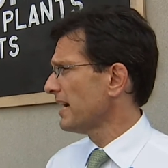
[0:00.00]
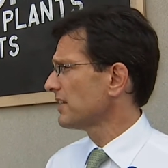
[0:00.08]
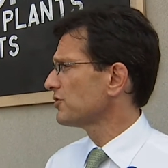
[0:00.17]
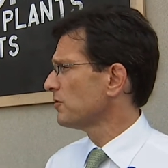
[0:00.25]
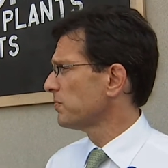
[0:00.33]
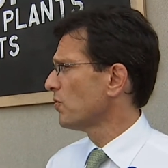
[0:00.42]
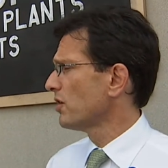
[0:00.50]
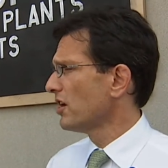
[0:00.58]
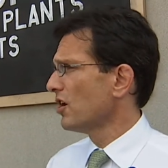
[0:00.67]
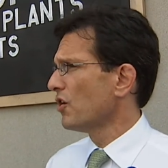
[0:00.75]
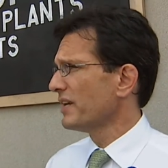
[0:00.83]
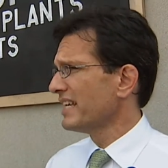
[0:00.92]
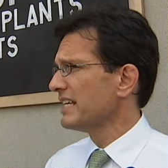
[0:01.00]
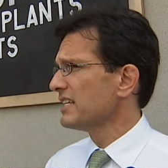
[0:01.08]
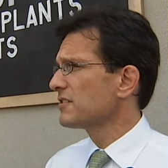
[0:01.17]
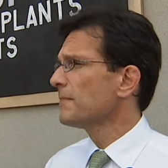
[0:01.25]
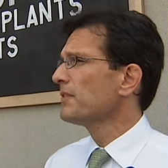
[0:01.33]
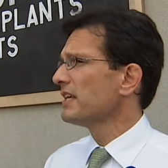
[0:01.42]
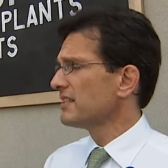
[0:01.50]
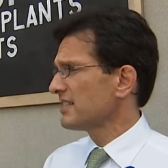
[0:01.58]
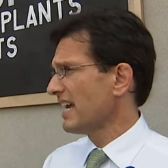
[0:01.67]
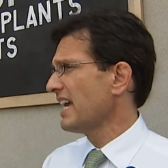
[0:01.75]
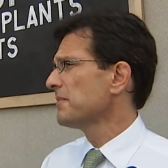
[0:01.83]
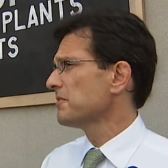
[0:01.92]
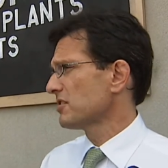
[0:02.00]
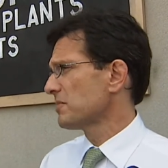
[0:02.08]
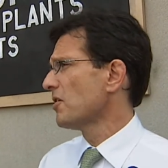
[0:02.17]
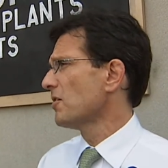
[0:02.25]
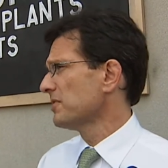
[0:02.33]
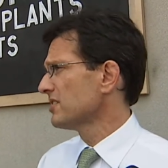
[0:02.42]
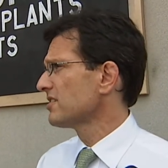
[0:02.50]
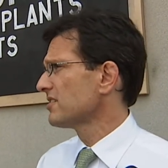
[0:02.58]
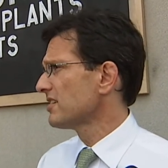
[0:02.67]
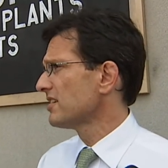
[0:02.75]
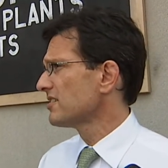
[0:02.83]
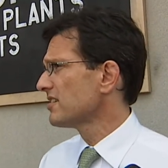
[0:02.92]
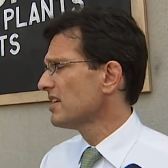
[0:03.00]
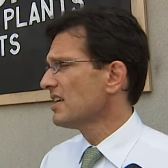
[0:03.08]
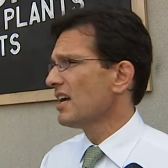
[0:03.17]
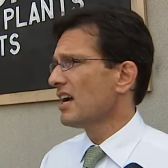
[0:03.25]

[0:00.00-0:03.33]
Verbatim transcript: Act 2.0 is it's aimed at small businesses.